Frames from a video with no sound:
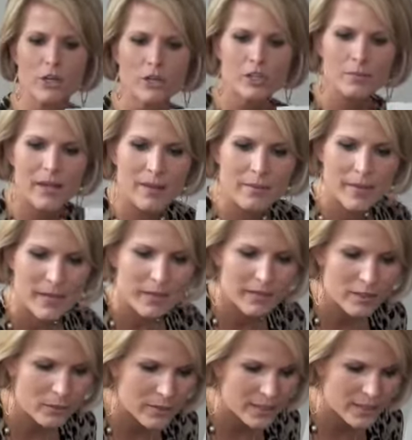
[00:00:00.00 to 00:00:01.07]
Yours may be a
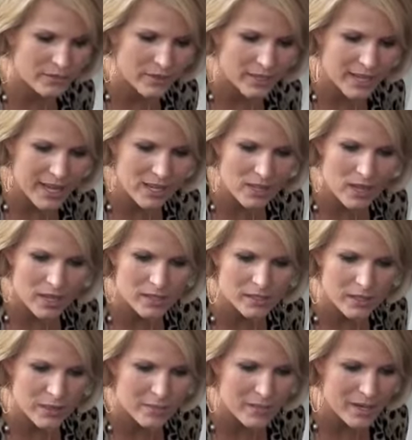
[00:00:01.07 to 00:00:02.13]
little bit different catalog,
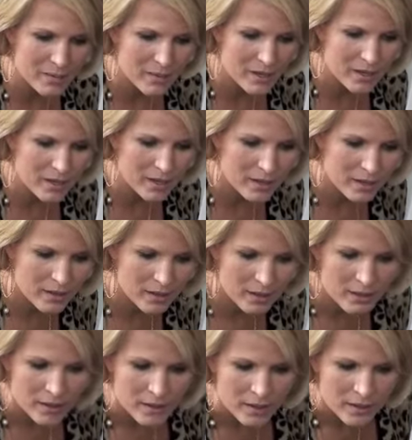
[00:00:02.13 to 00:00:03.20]
so it may be
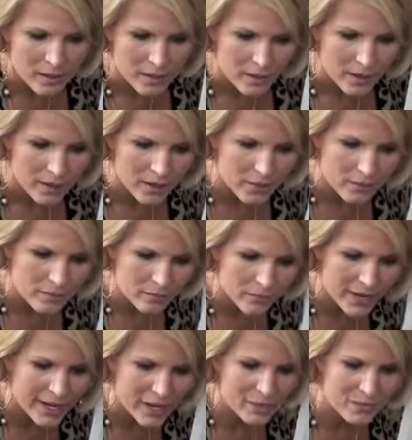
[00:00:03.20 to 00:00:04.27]

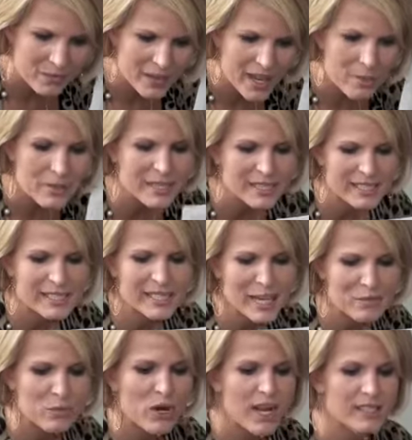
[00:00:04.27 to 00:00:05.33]
right here. Yeah, but it's the
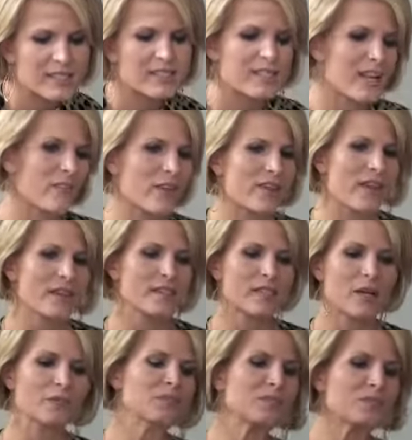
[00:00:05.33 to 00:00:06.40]
same prices and everything.
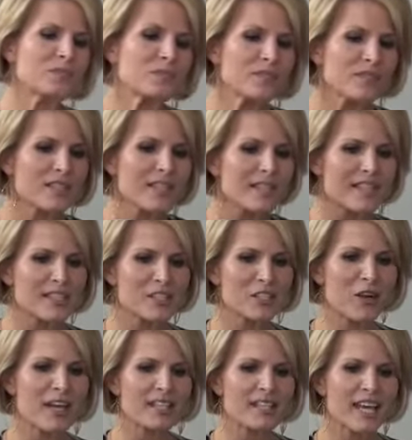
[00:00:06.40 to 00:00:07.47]
So this is
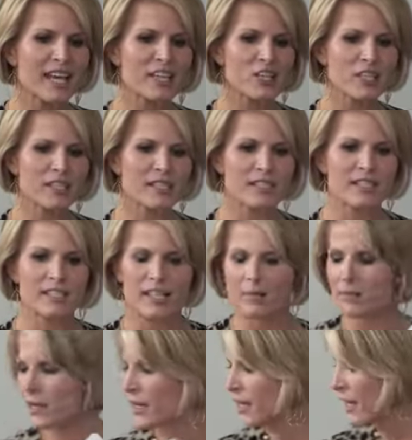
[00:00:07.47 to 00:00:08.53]
our anti-aging system.